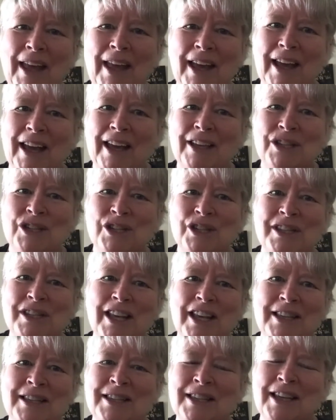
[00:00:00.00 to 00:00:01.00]
it's just
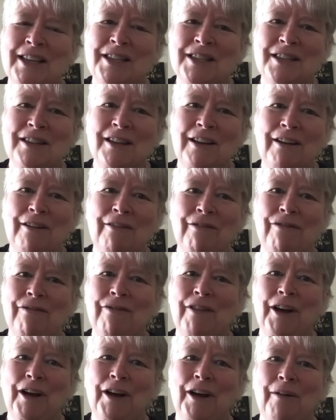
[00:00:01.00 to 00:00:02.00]
that sense of
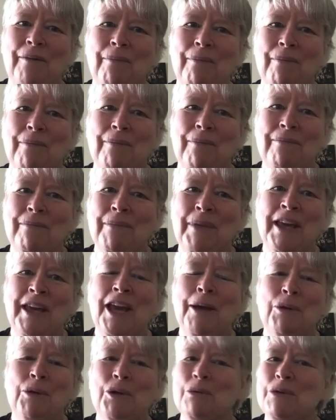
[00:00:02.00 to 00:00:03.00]
being
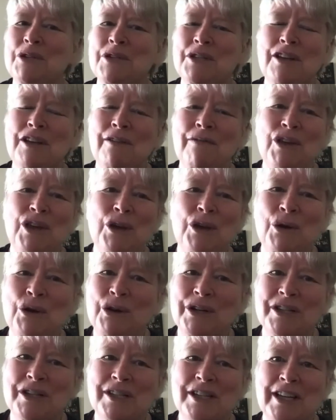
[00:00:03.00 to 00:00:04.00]
able to receive the
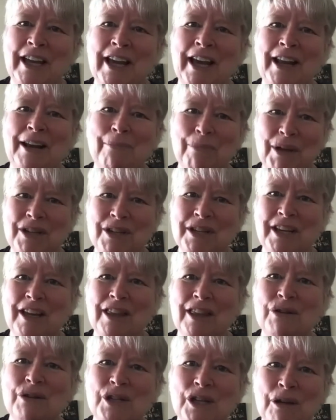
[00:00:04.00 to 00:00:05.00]
Eucharist again and be
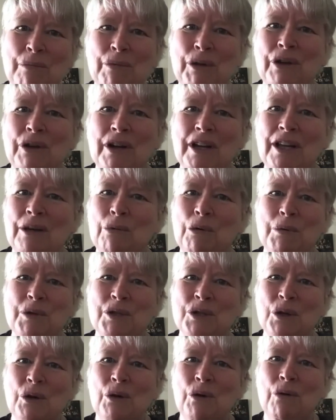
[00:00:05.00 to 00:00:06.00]
together as a community will
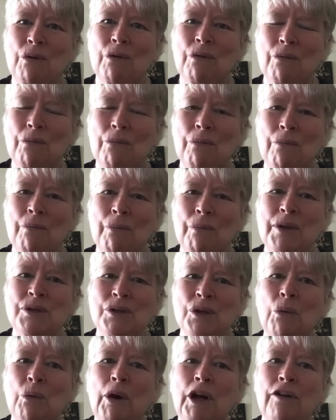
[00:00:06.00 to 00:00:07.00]
be
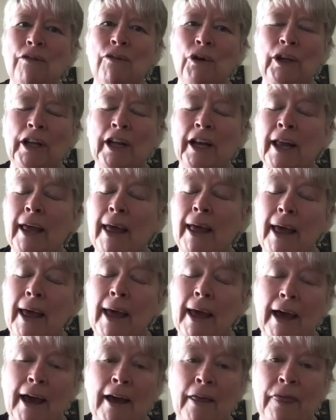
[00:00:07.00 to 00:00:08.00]
so wonderful.
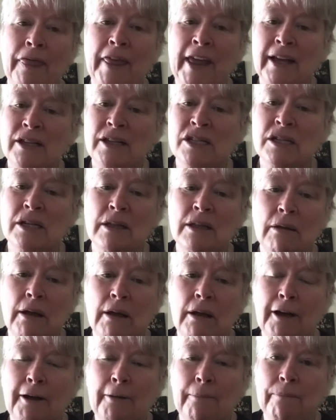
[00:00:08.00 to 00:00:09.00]
And thanks to
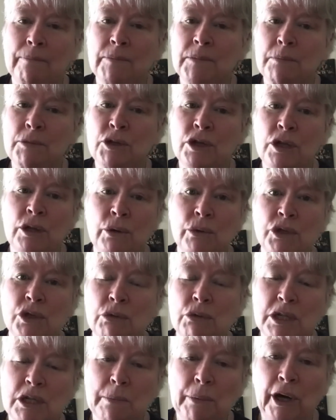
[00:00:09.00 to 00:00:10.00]
those who
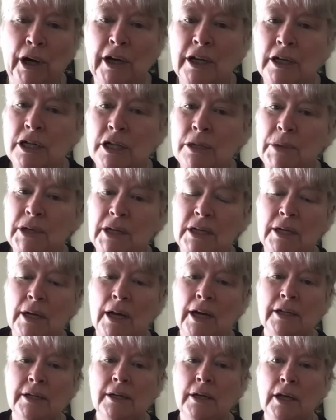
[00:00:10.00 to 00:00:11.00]
responded to be
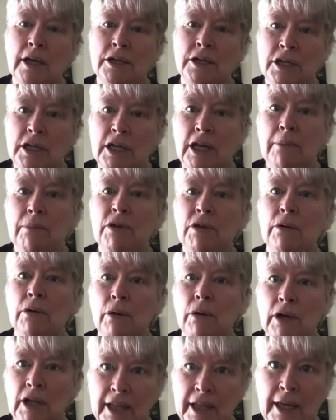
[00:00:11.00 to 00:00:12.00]
a team to
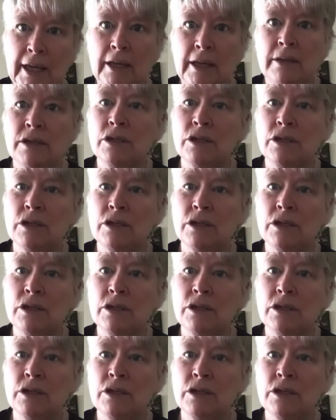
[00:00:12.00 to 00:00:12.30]
clean. So